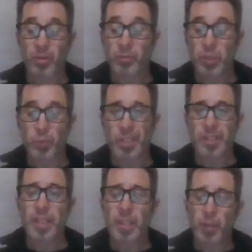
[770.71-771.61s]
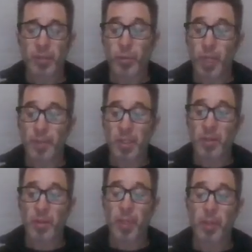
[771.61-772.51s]
which one? It can be
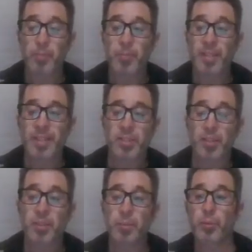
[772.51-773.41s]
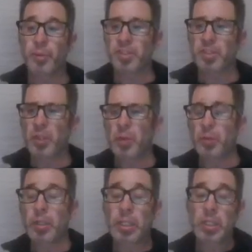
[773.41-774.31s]
overwhelming, but it's also important to
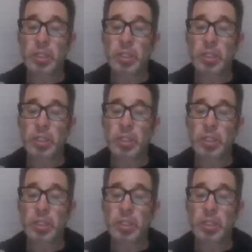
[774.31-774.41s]
know,